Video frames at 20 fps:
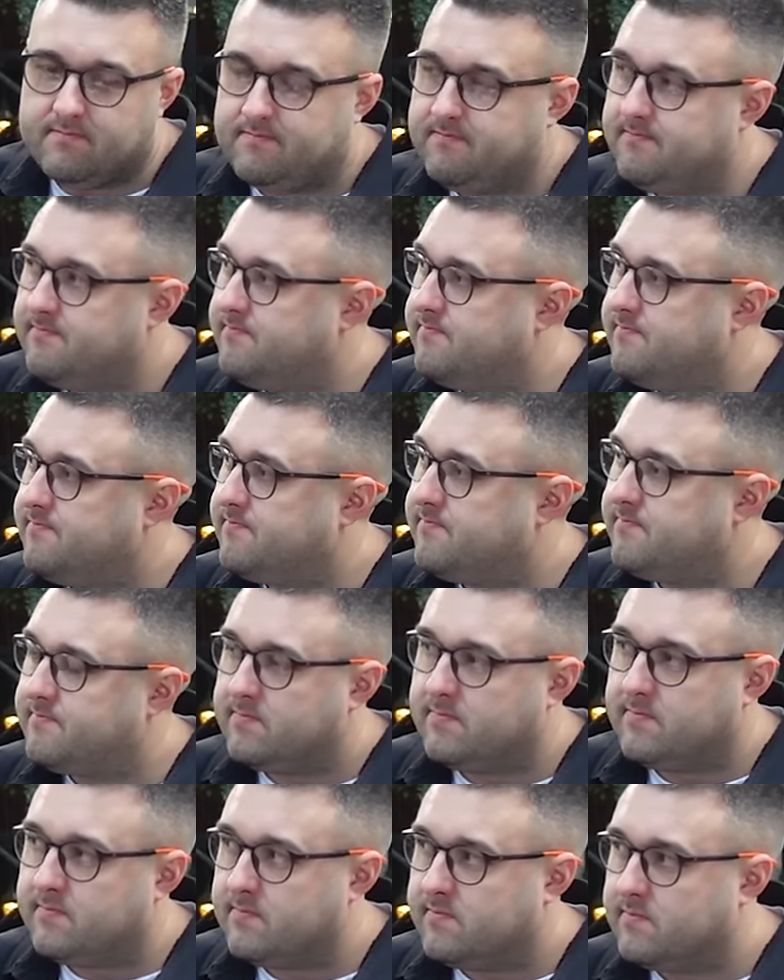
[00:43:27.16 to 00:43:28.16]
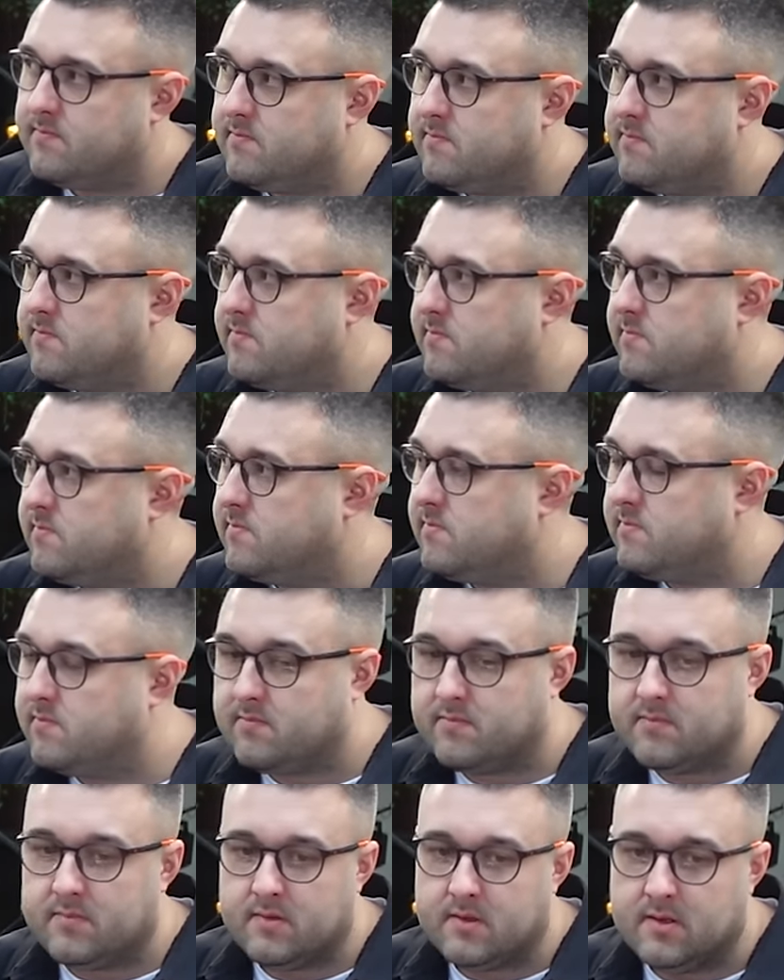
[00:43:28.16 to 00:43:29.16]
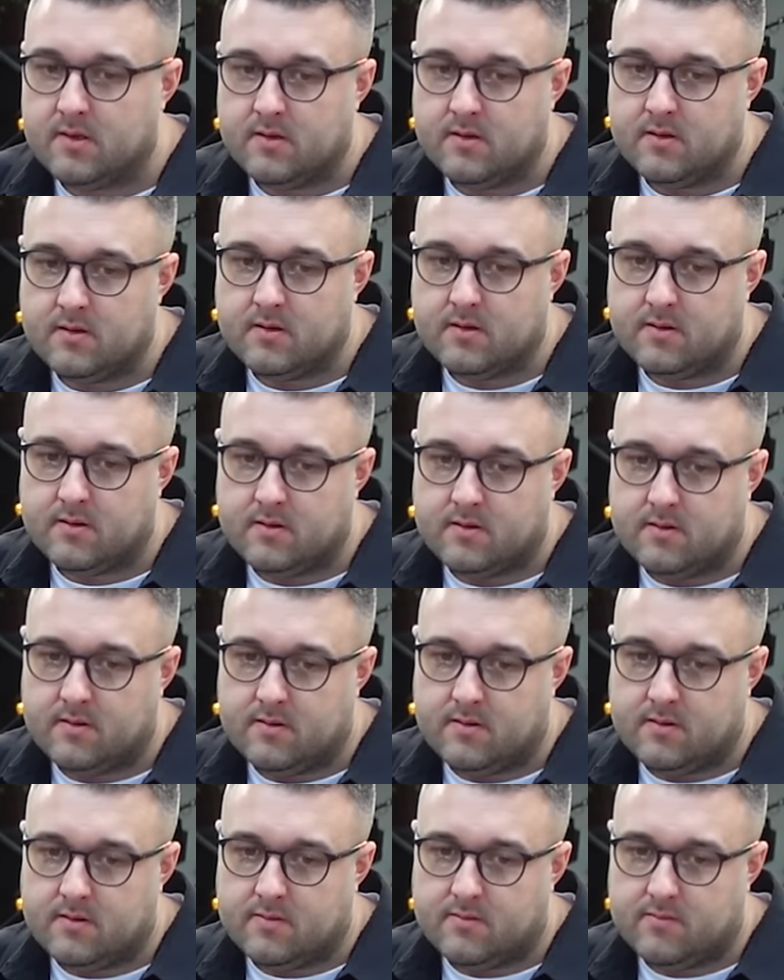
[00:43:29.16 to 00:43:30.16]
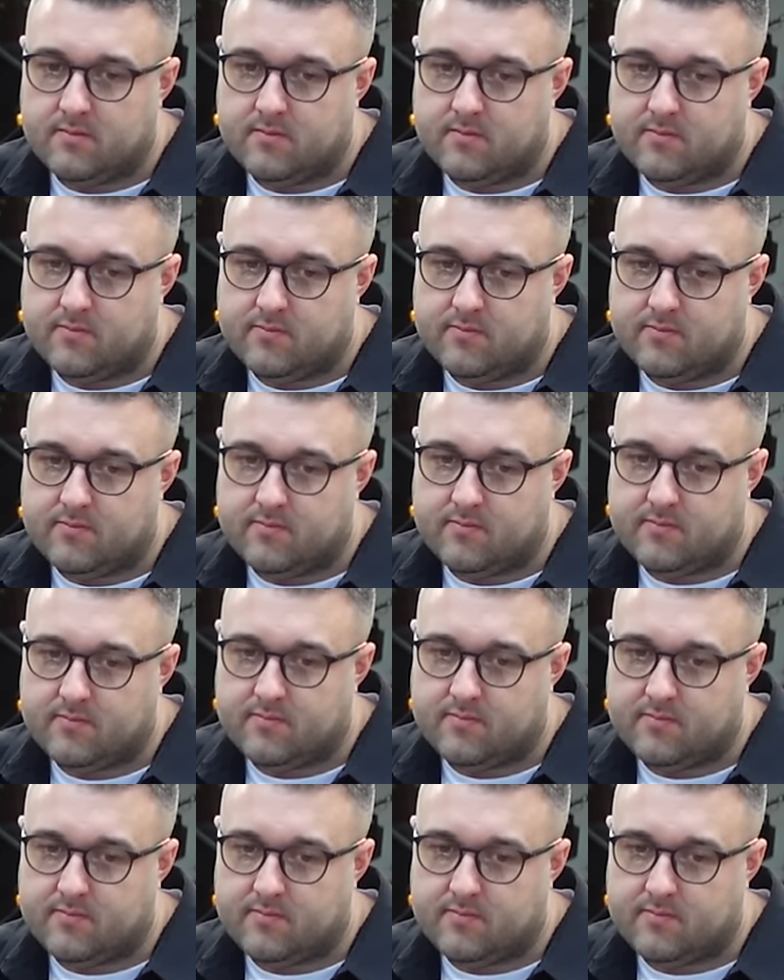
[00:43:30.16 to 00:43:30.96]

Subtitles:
[no speech]